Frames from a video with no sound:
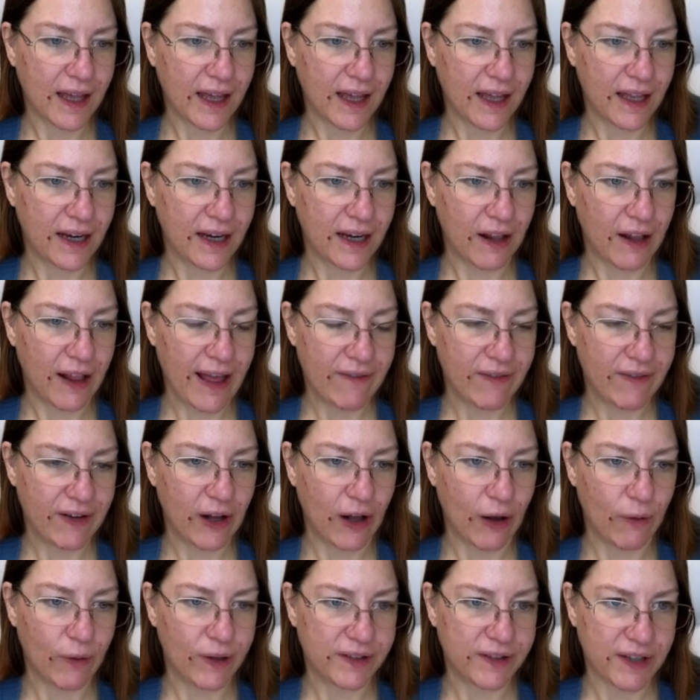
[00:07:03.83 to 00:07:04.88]
I'll have it
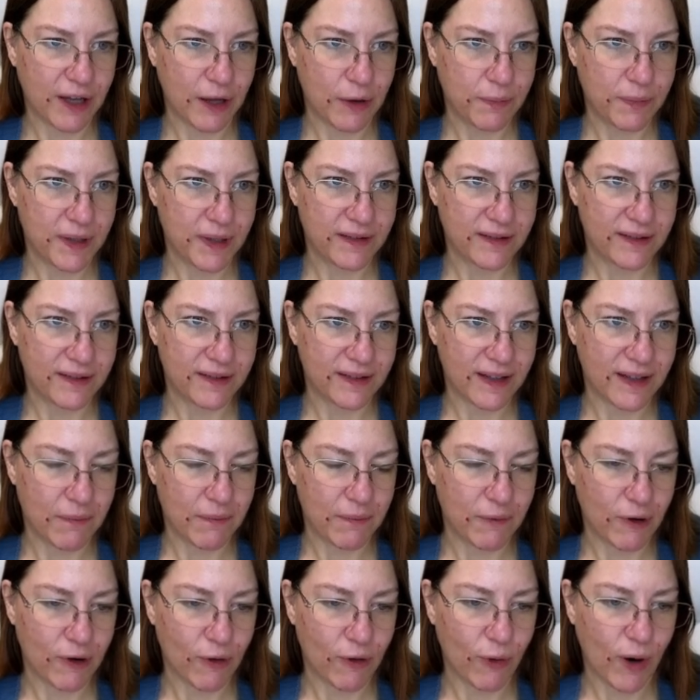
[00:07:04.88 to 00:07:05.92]
always open since I'm
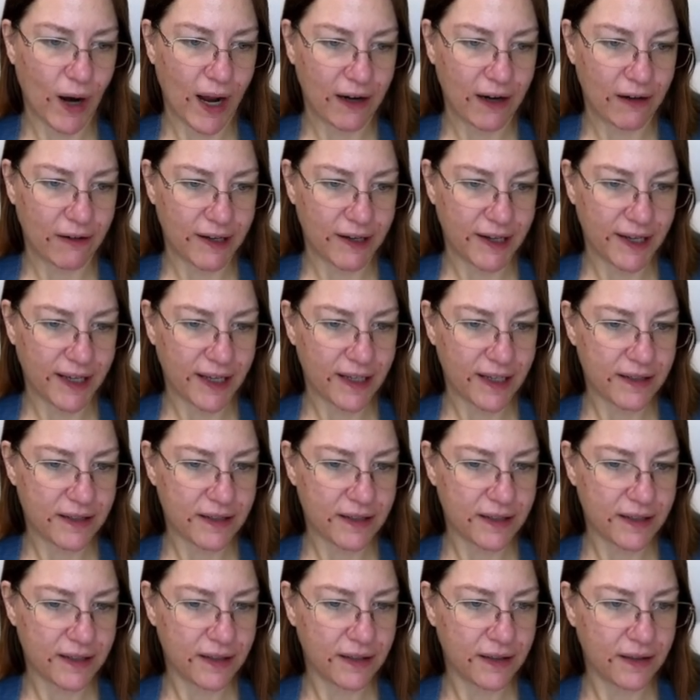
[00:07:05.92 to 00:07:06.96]
requiring it.
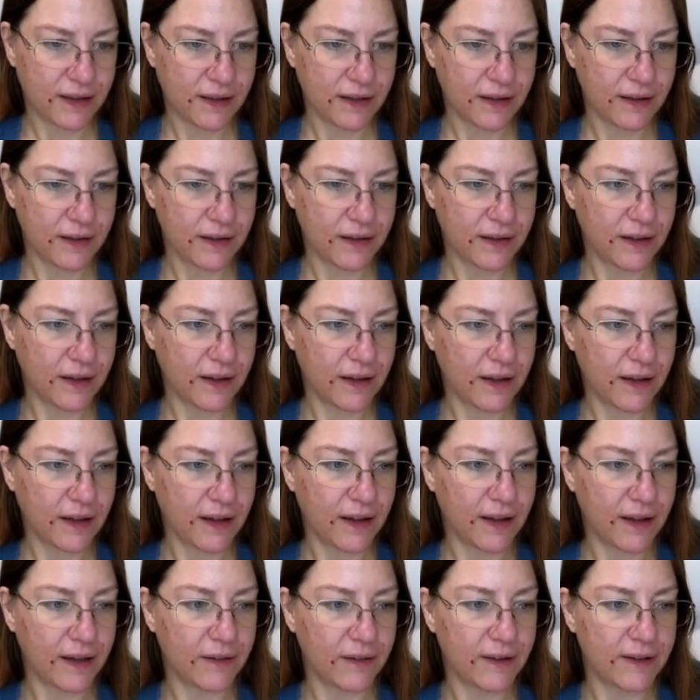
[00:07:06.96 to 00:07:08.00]

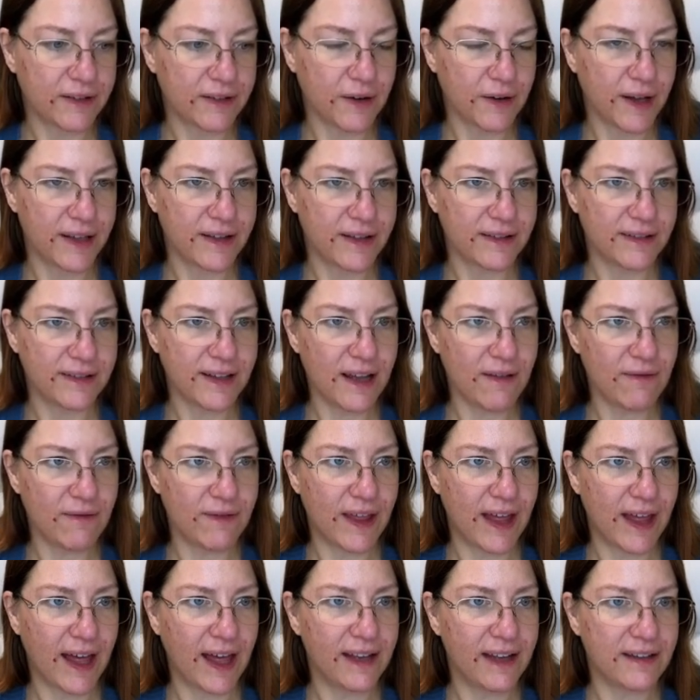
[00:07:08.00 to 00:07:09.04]
And let's go ahead and save
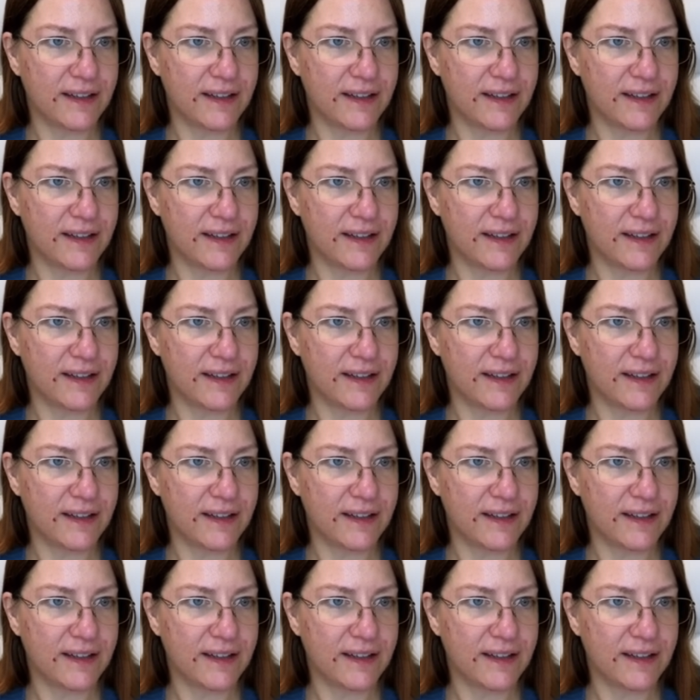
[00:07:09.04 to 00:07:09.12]
that.